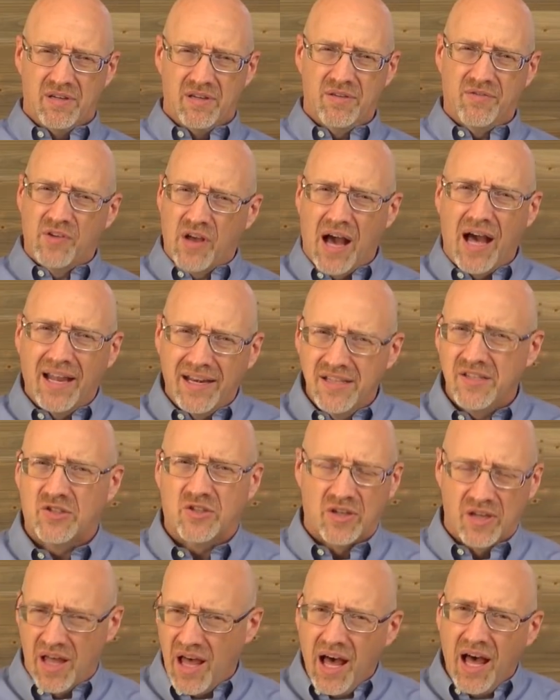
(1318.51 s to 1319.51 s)
If God
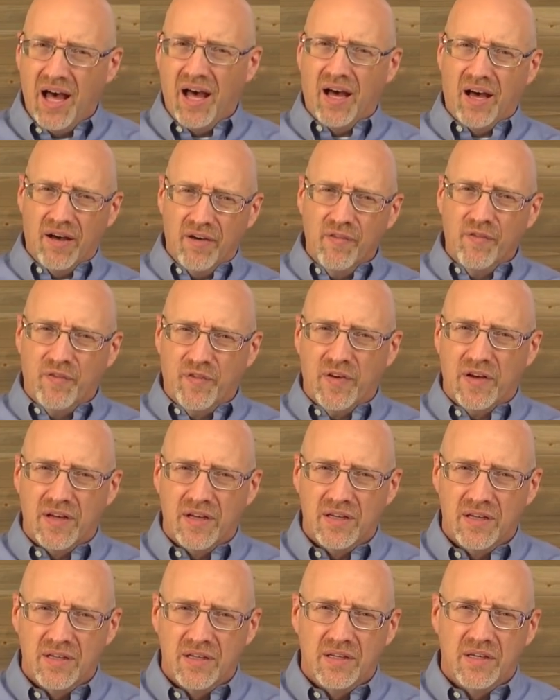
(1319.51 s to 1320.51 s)
is love,
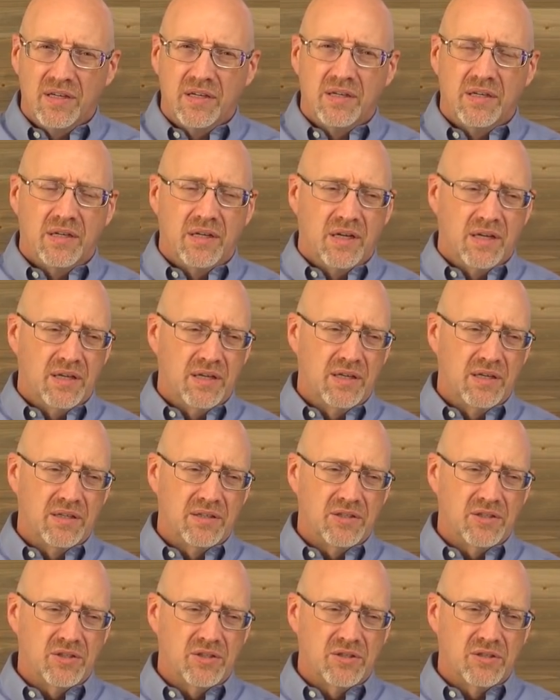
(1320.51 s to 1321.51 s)
uh,